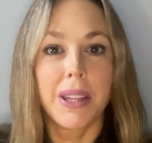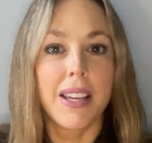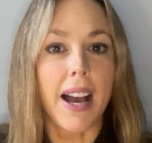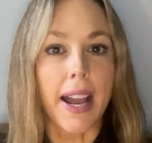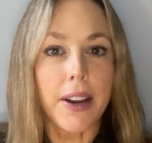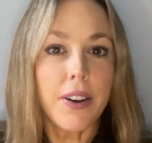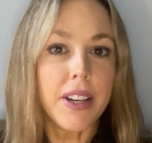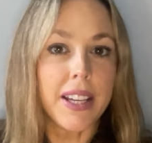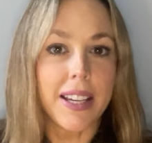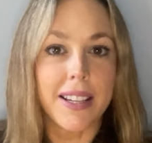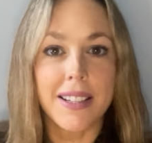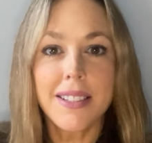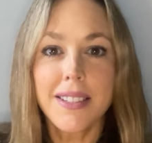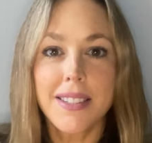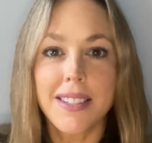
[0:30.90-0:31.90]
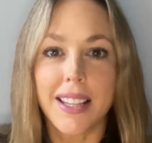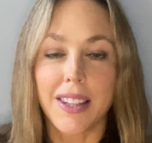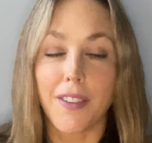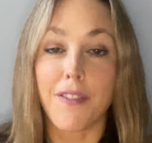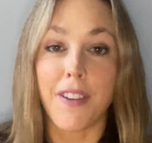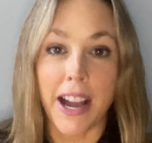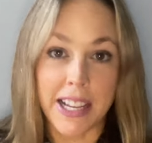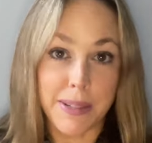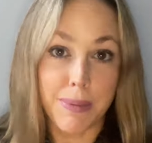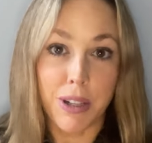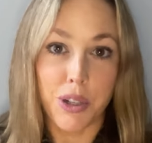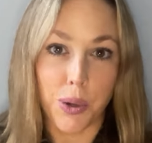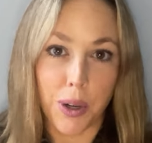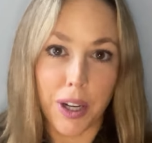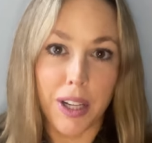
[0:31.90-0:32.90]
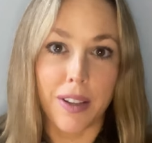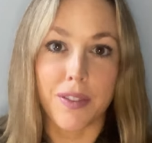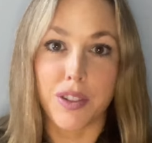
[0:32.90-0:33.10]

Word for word: the irony is that the vast majority of